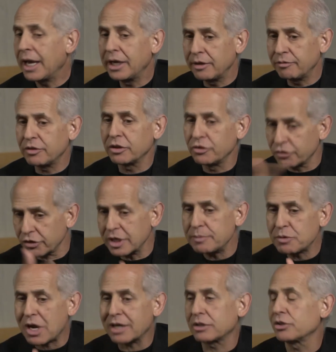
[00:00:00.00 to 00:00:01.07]
And if the
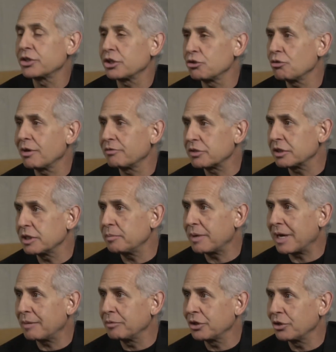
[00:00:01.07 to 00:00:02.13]
sleep doctor says you have sleep
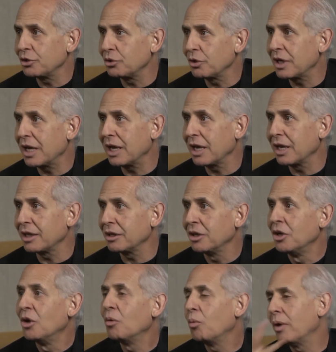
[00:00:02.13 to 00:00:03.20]
apnea, you can't
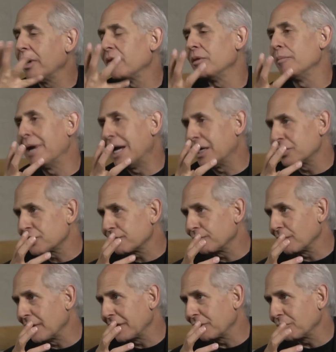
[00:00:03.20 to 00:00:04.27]
wear the mask
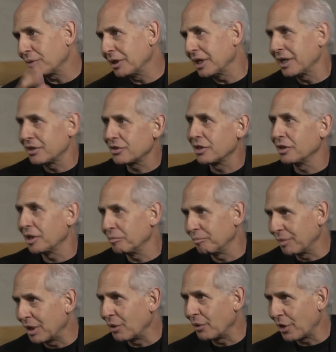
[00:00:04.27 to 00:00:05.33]
for like 3 days and then
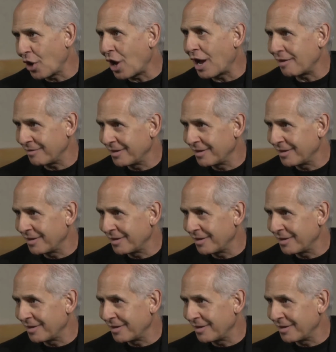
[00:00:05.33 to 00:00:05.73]
blow it off.